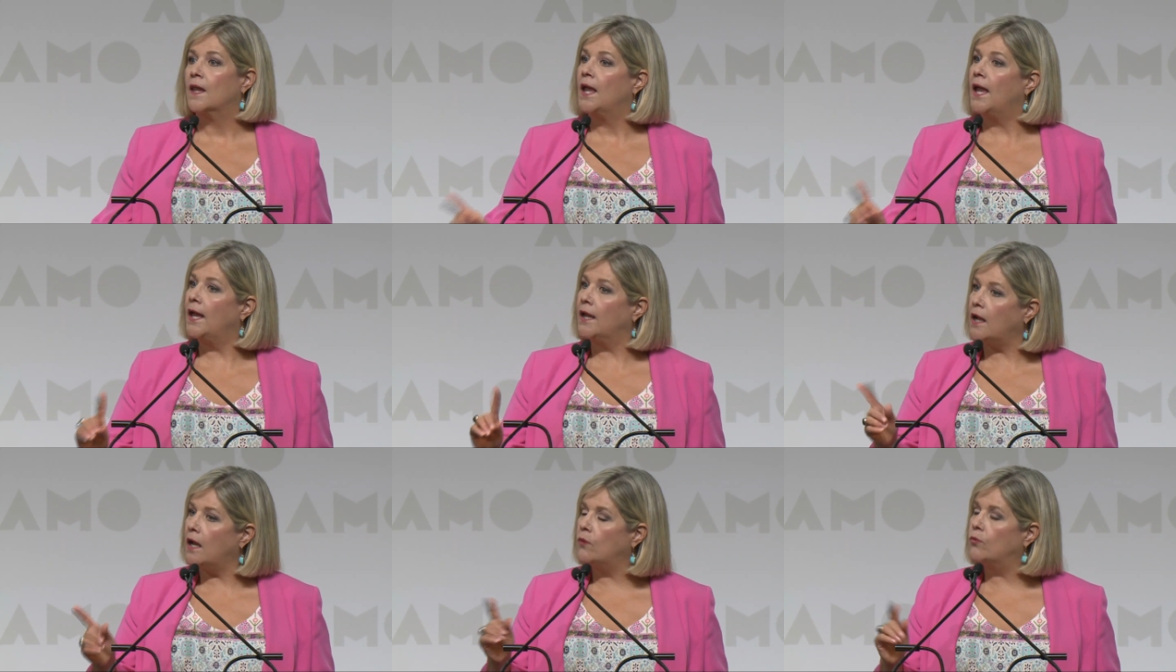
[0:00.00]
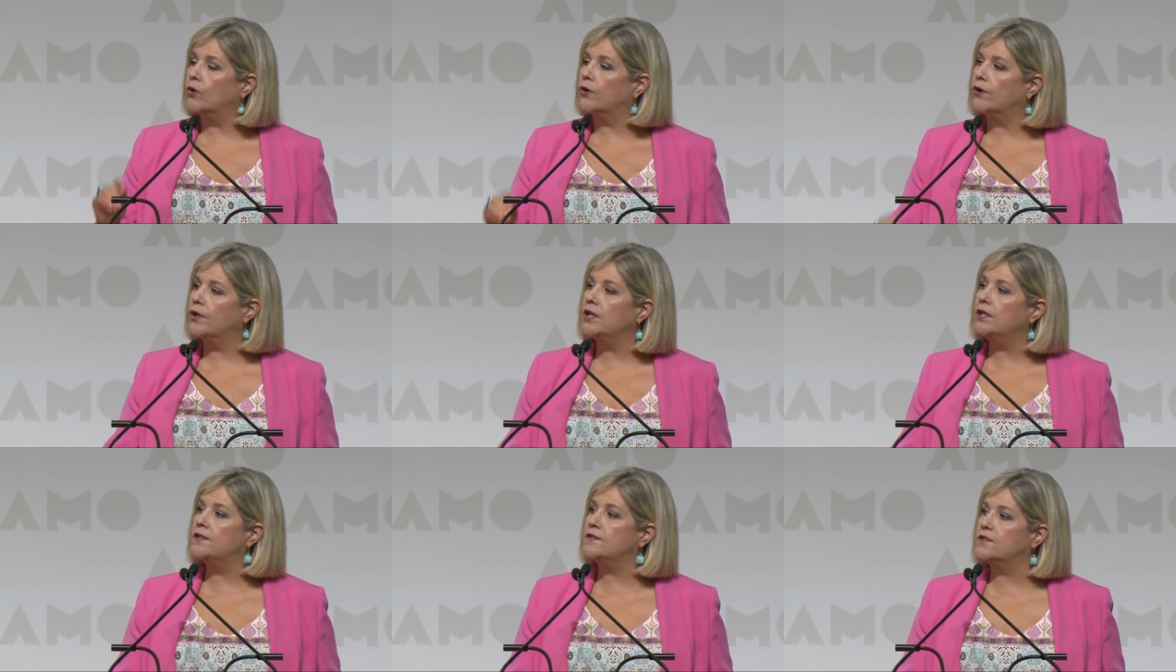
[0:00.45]
And I
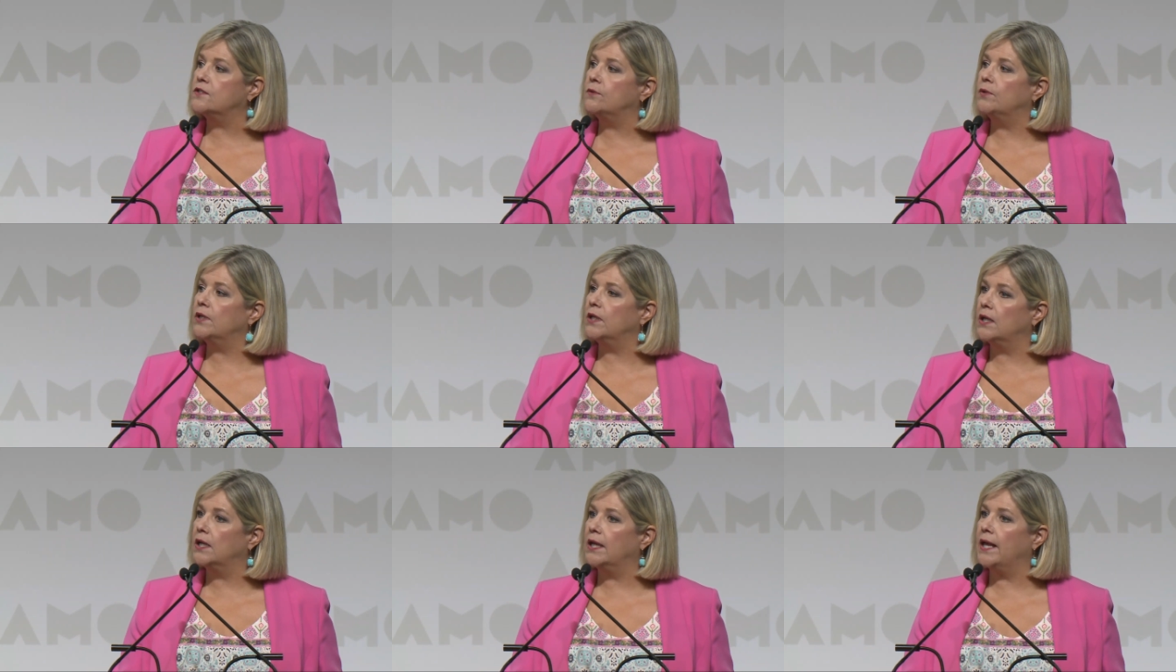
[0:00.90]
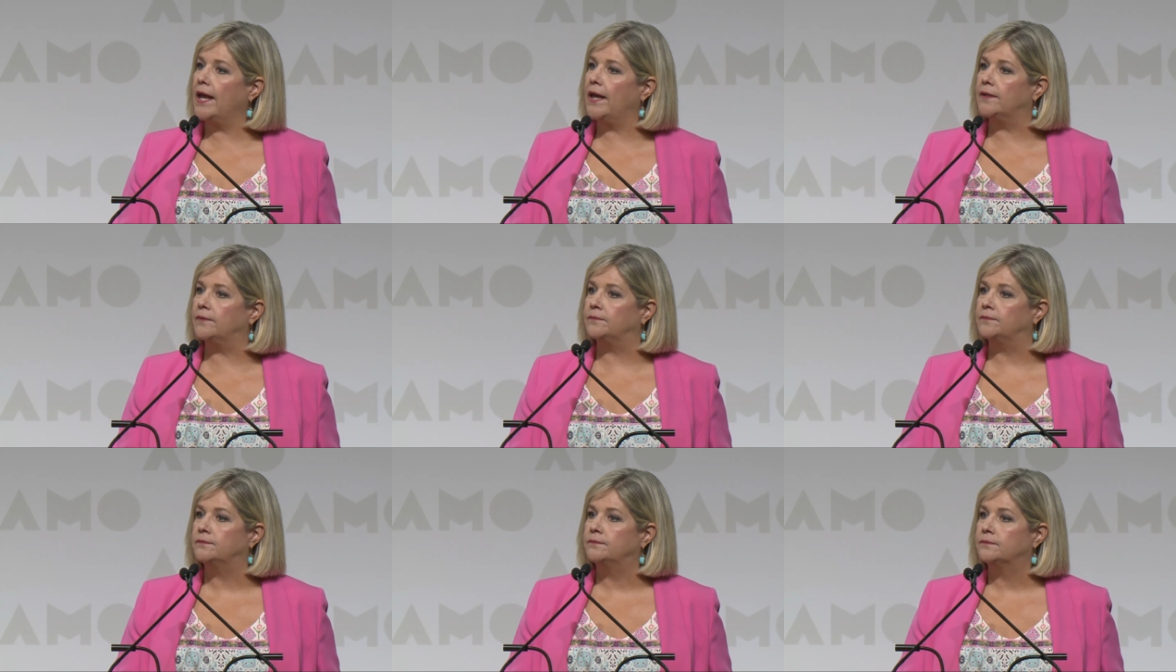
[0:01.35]
worry he's doing it again
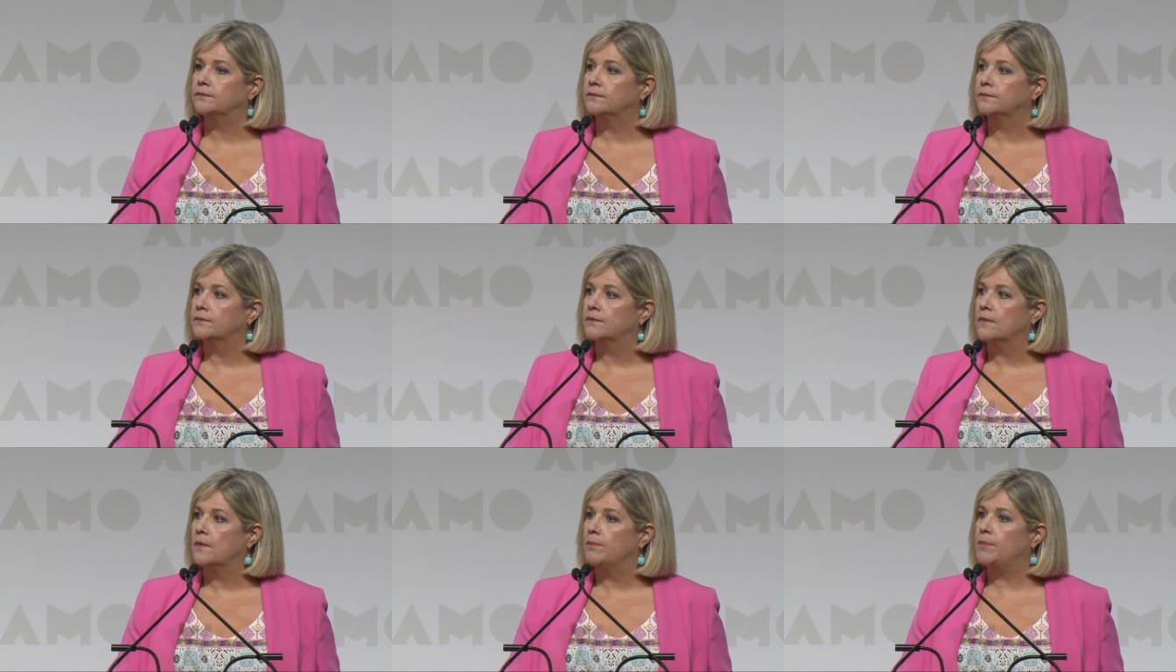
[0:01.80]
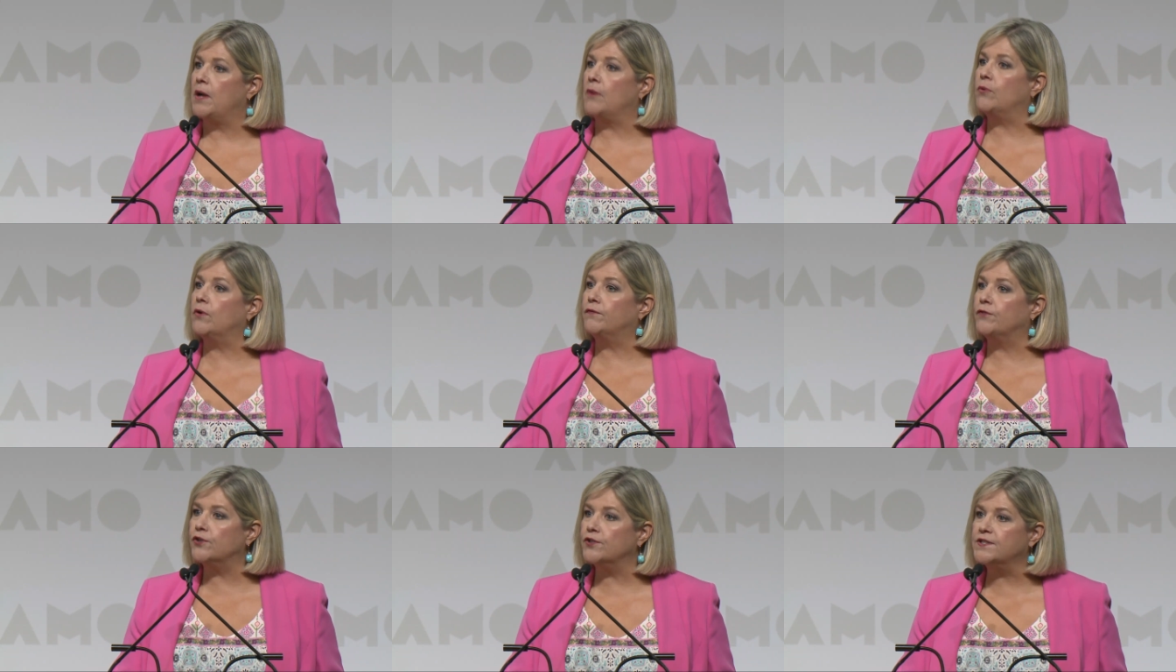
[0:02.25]
by
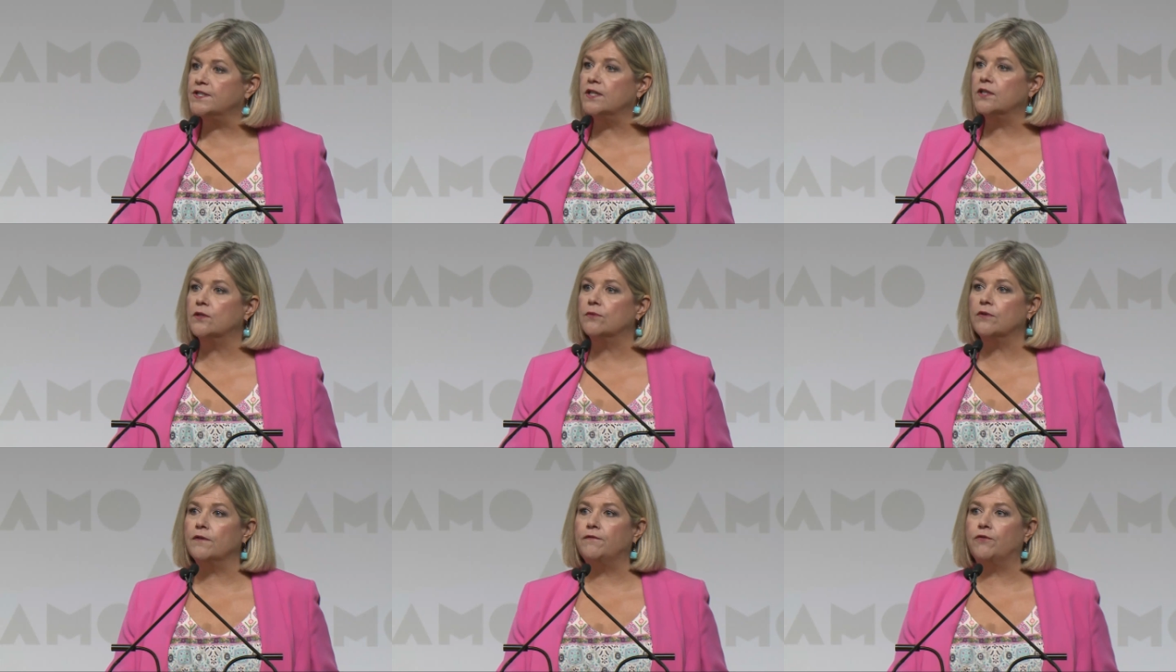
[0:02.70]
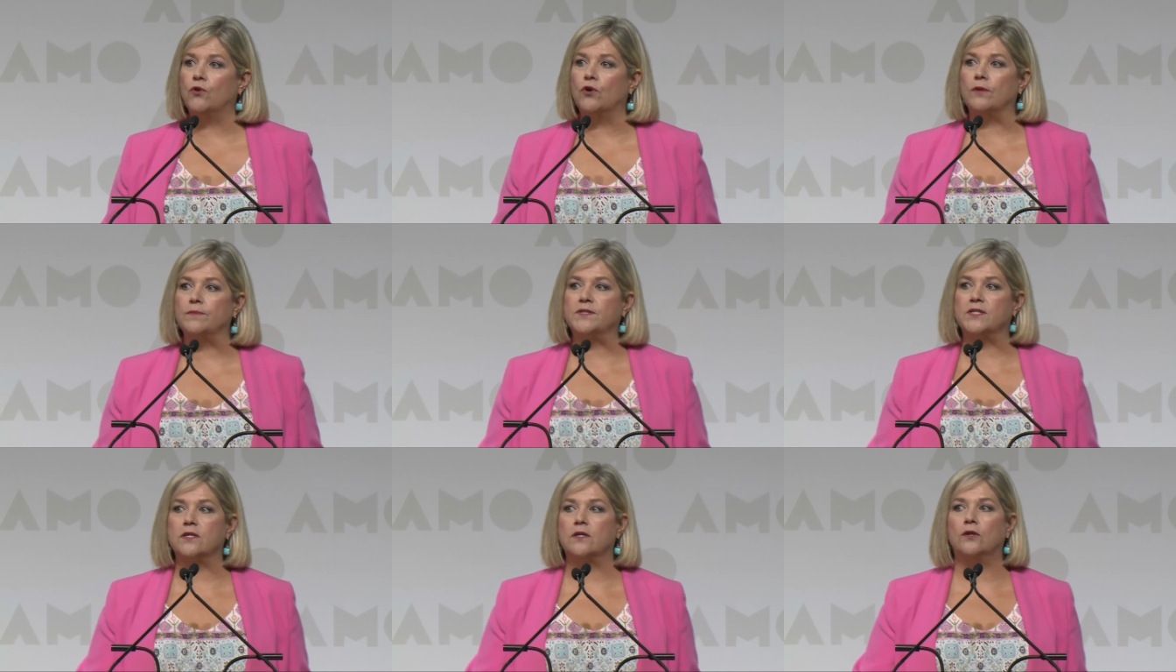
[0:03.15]
reversing the
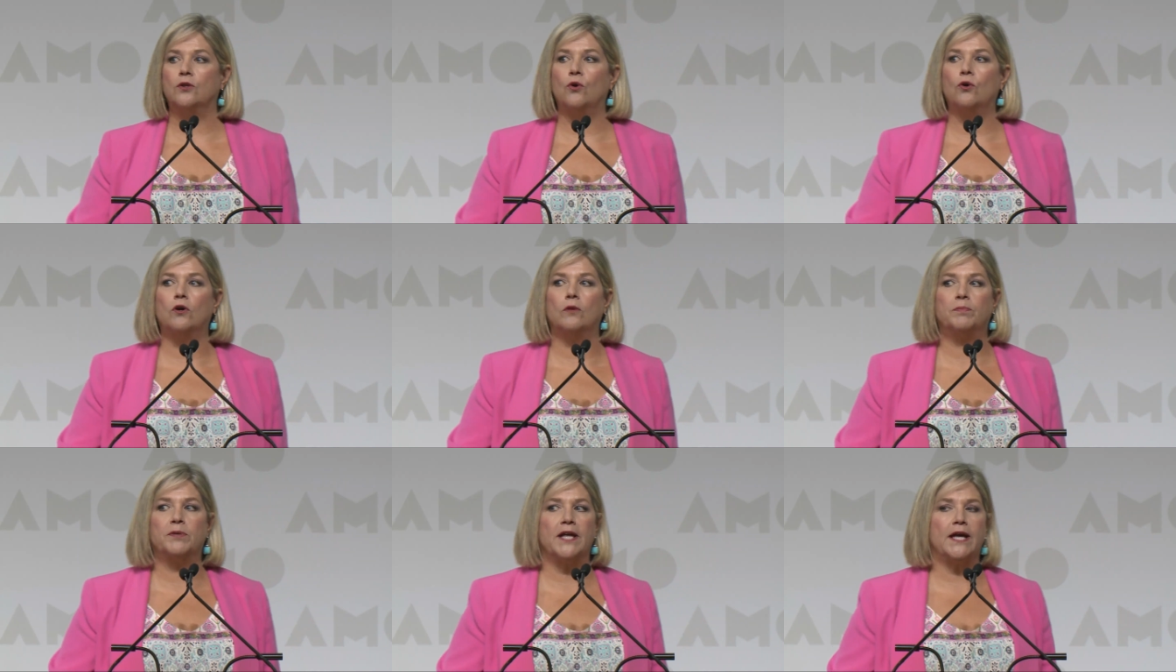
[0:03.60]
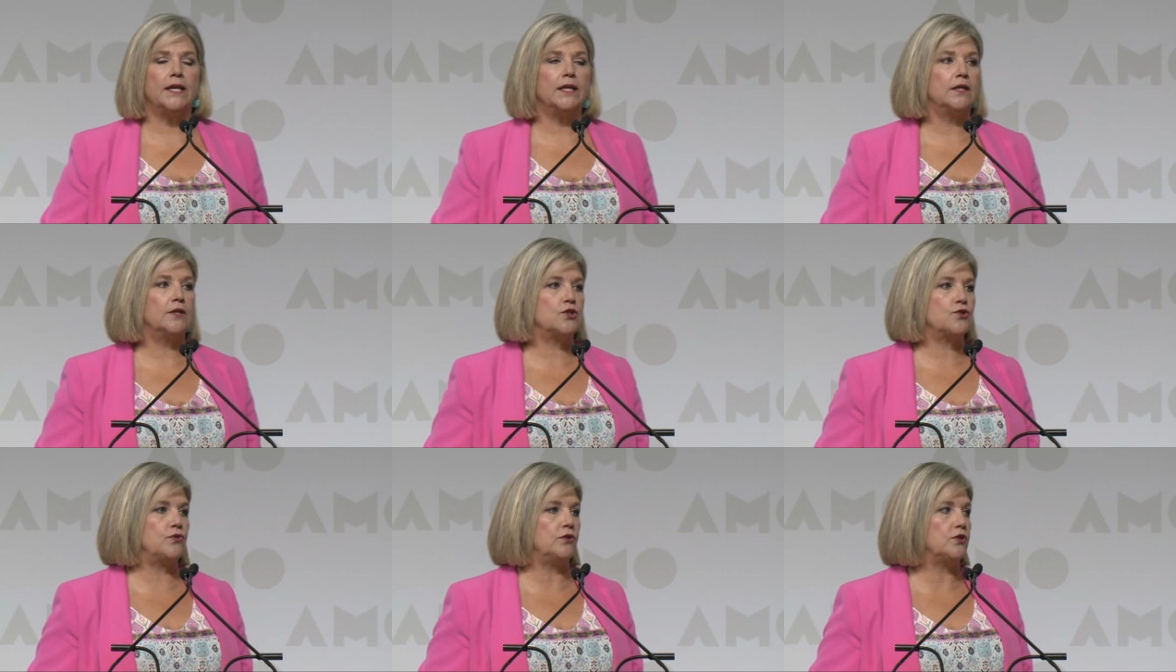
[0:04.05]
reforms to the local planning
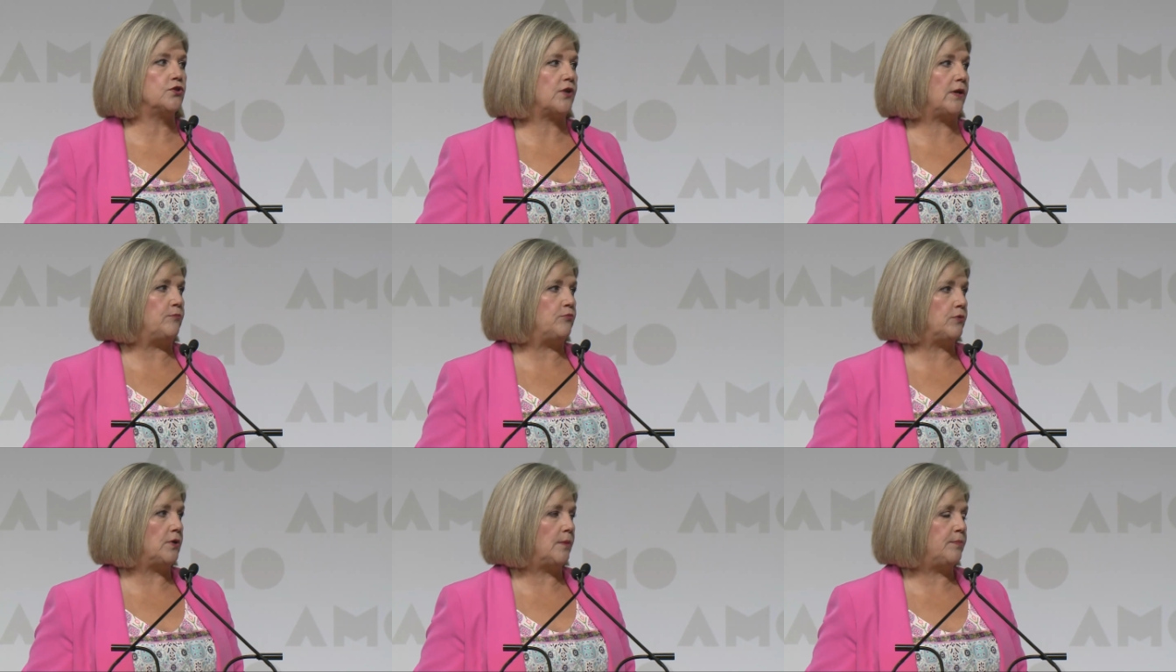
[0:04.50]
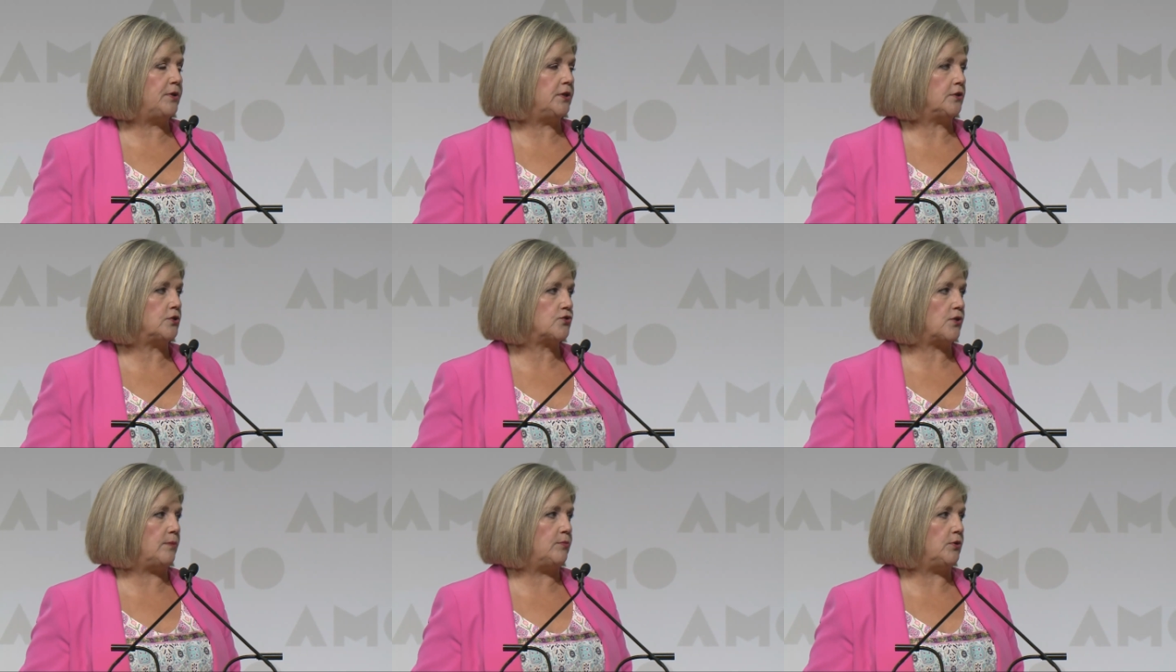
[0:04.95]
appeal
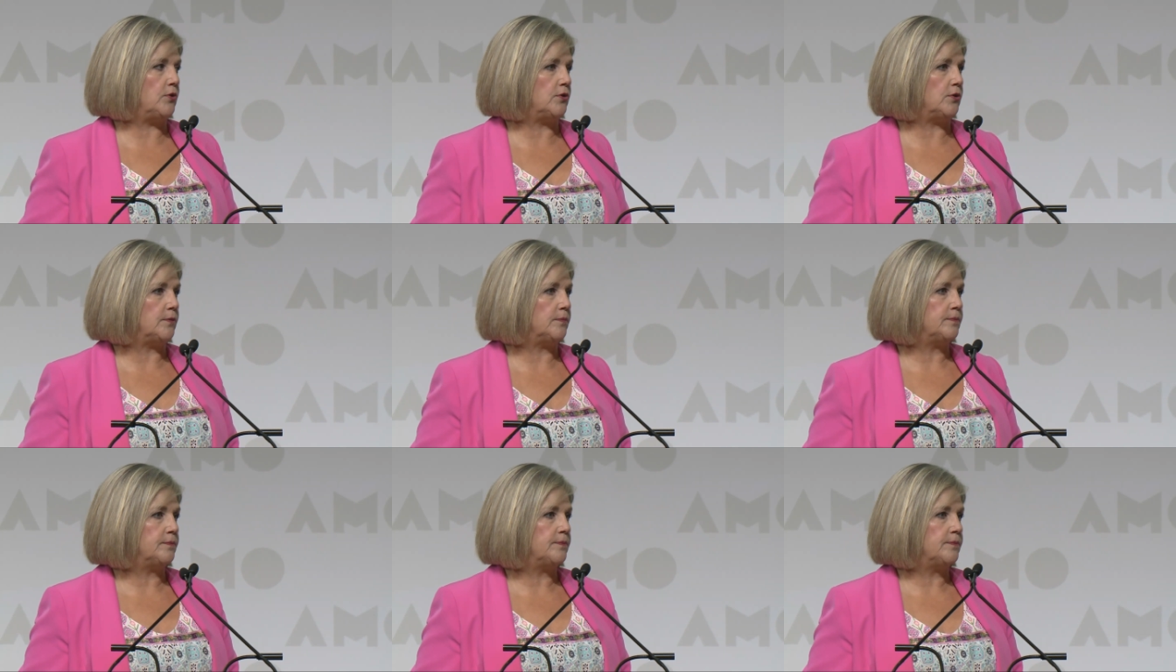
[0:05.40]
tribunal,